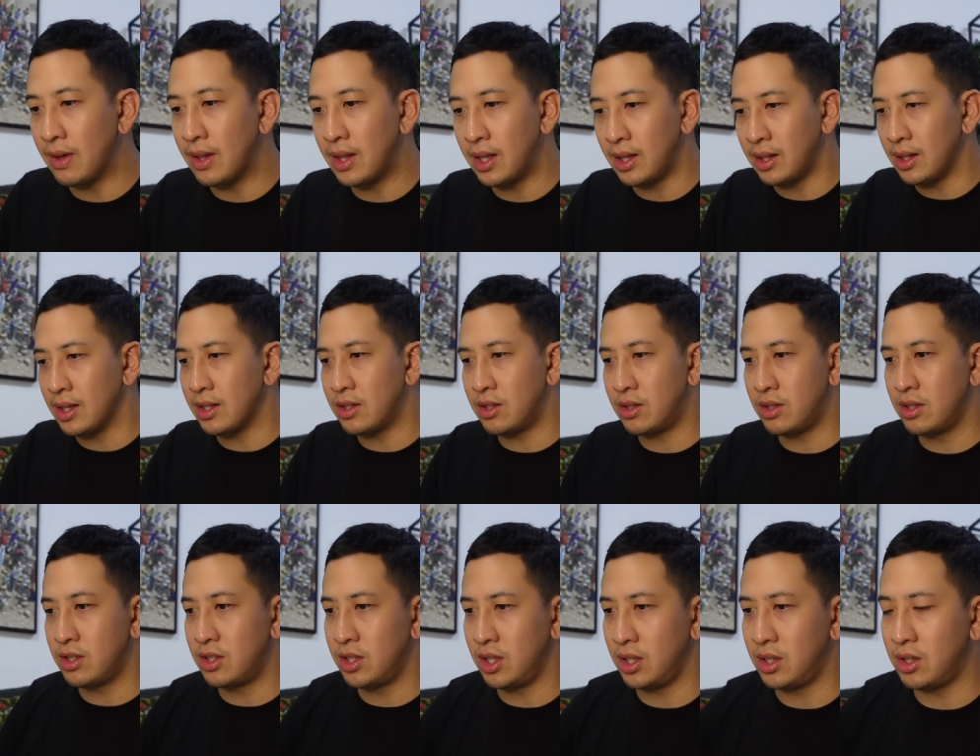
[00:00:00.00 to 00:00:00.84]
I think that
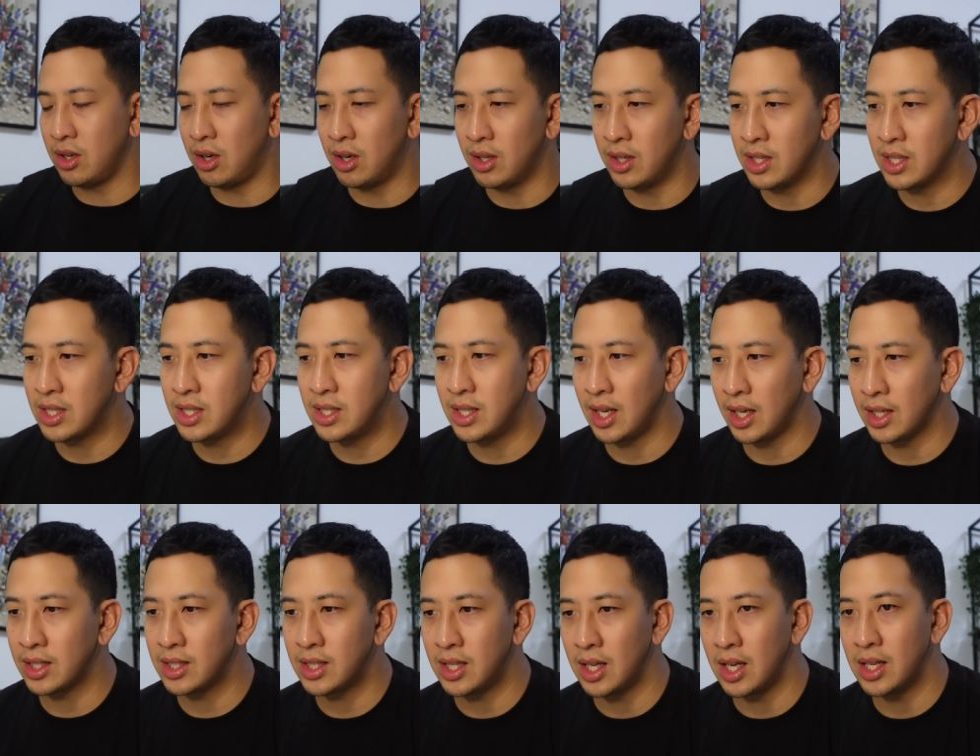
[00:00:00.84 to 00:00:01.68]
she got on the
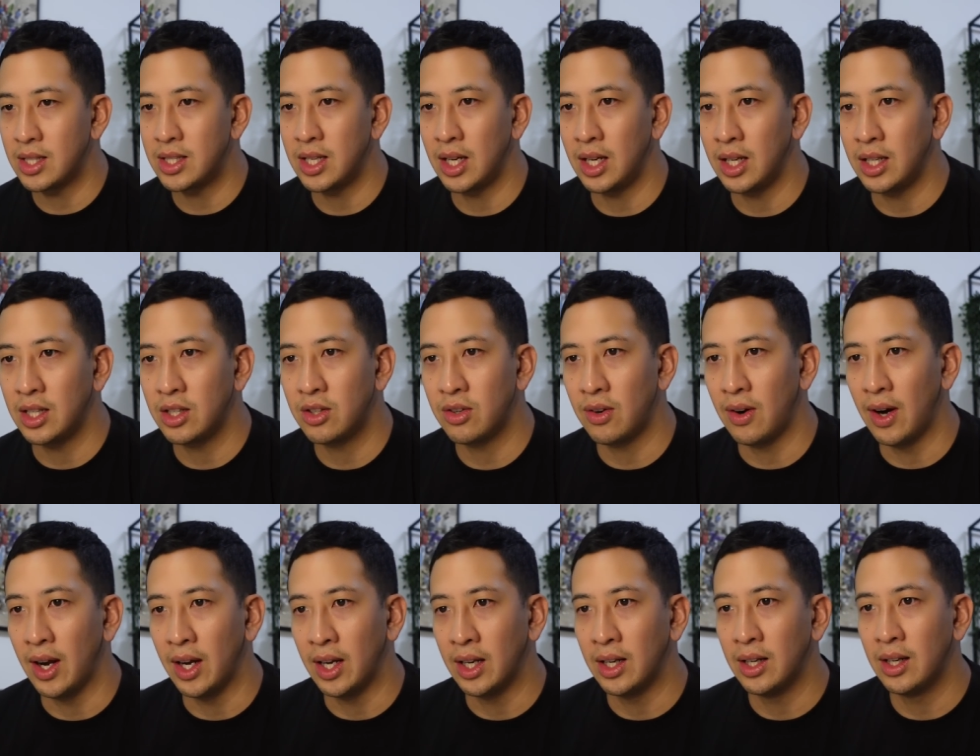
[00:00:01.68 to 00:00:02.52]
six thirteen
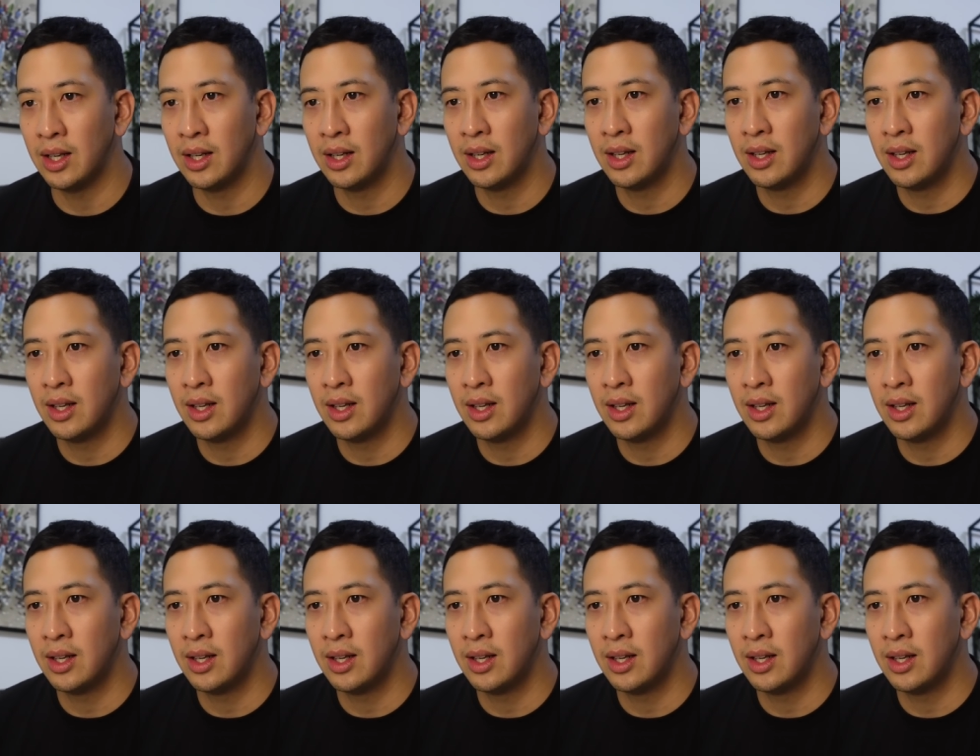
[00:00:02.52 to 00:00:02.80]
train,